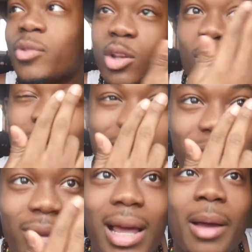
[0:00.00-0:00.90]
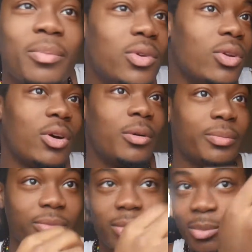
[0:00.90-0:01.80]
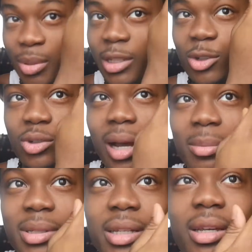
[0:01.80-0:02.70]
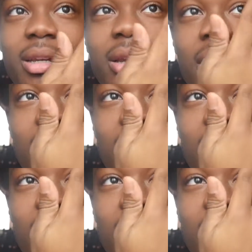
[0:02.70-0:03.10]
close the flap, put the drops in.